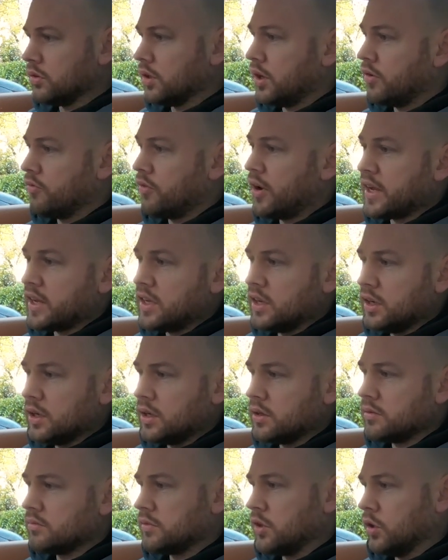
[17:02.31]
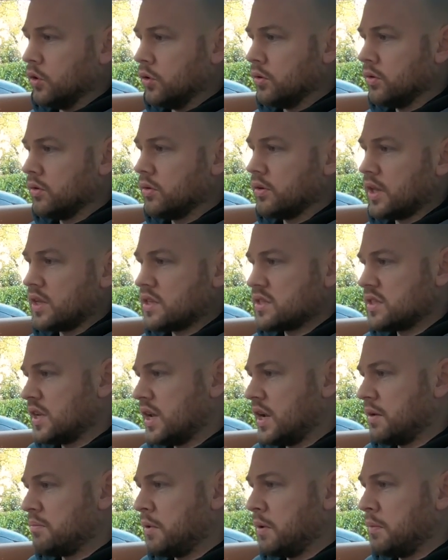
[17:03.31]
regular door, that's
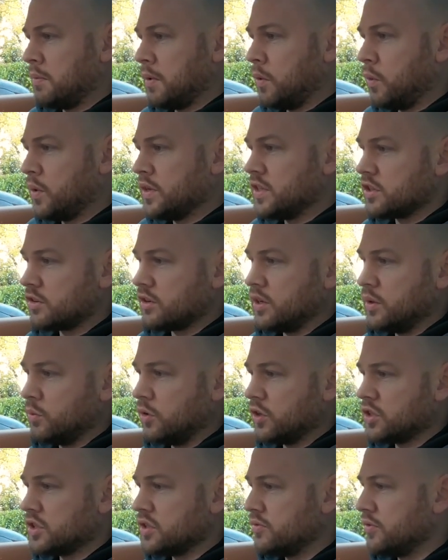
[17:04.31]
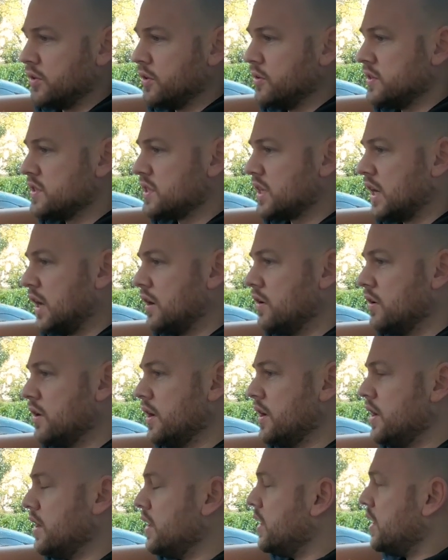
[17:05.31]
telling me my windscreen washer fluid's low.
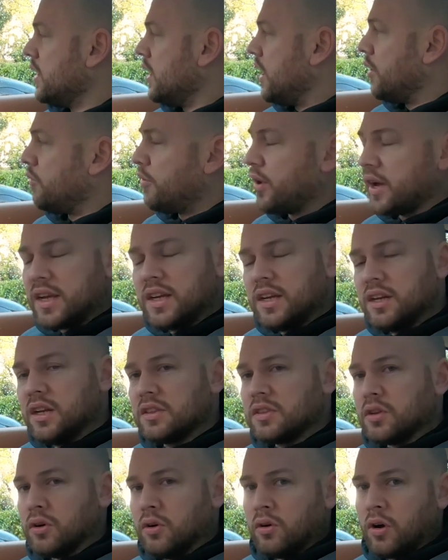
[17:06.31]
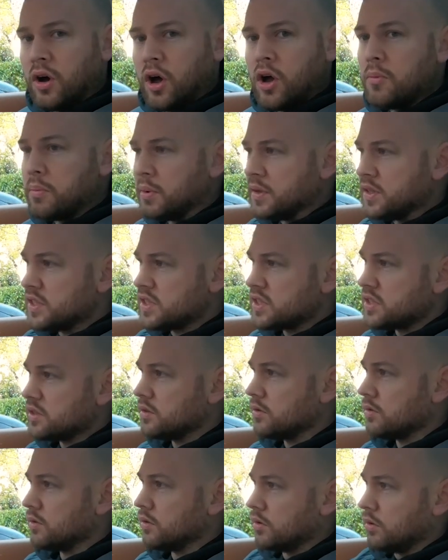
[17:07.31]
A regular door opens
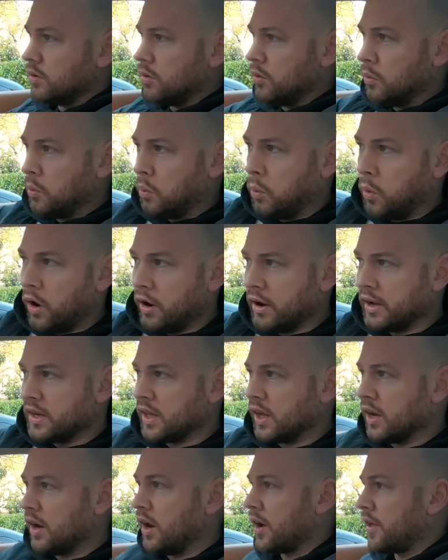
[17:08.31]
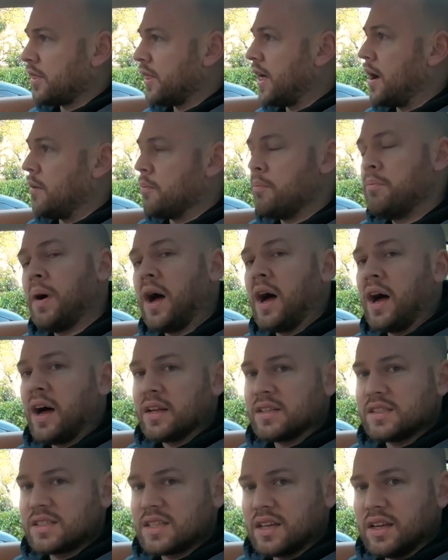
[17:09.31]
wider like that,
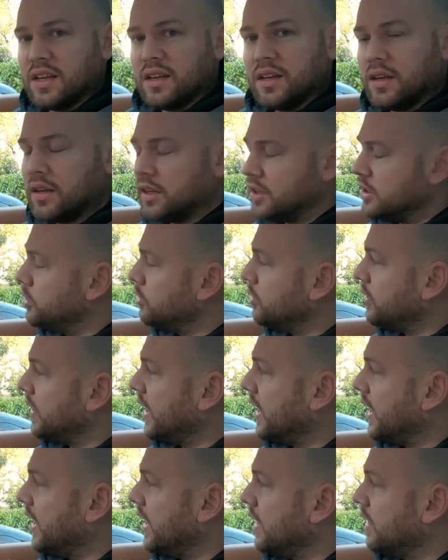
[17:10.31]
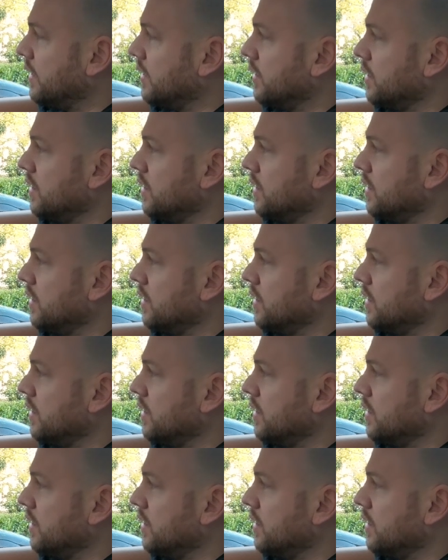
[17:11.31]
but you can